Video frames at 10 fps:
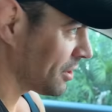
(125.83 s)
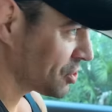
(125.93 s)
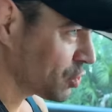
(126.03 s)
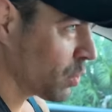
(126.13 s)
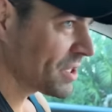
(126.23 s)
a little
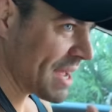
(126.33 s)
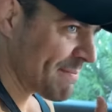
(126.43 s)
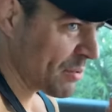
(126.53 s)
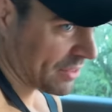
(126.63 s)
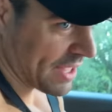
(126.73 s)

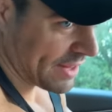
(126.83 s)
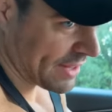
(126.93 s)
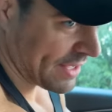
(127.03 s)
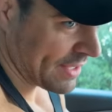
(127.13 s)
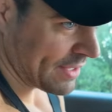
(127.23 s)
short-tempered
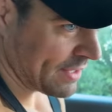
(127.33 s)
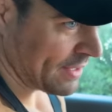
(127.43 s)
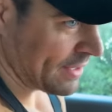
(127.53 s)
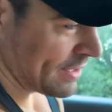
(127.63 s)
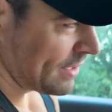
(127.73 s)
lately.
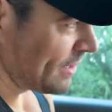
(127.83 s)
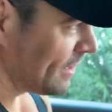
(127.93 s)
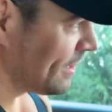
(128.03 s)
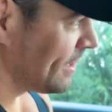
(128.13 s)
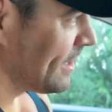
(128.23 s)

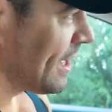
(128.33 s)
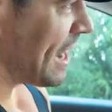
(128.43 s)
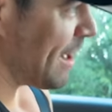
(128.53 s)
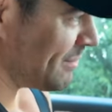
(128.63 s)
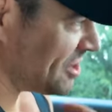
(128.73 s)
And
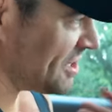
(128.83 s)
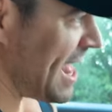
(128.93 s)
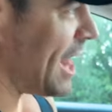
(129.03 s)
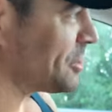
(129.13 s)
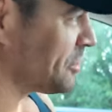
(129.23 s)
I'm just
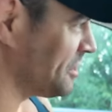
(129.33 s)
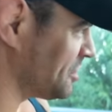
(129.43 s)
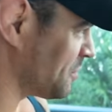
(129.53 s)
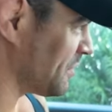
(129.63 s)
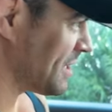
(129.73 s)
naturally
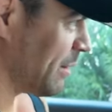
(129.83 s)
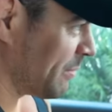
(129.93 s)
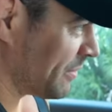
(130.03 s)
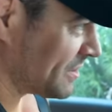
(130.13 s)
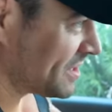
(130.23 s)
short-tempered,